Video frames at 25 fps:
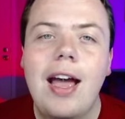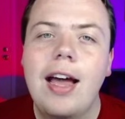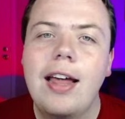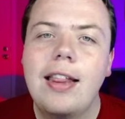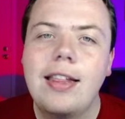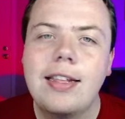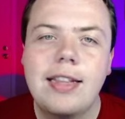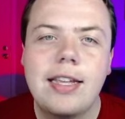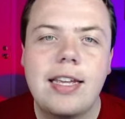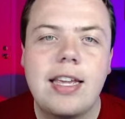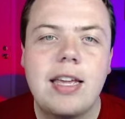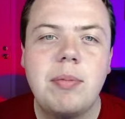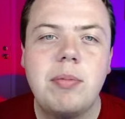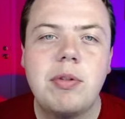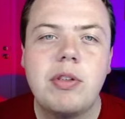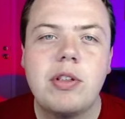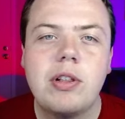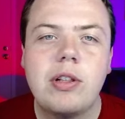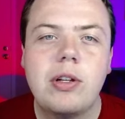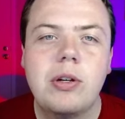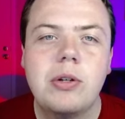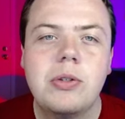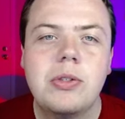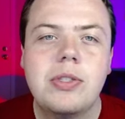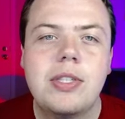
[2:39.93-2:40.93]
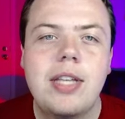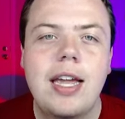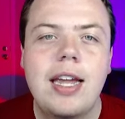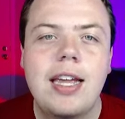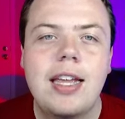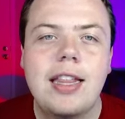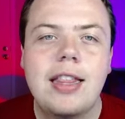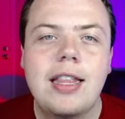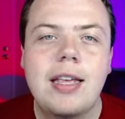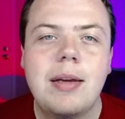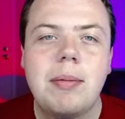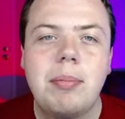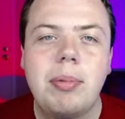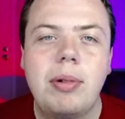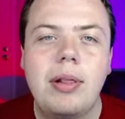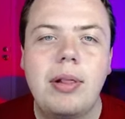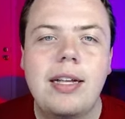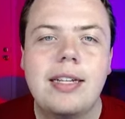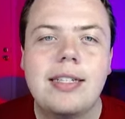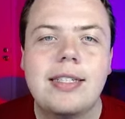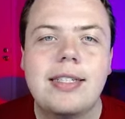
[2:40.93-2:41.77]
I think they keep this close, taking them plus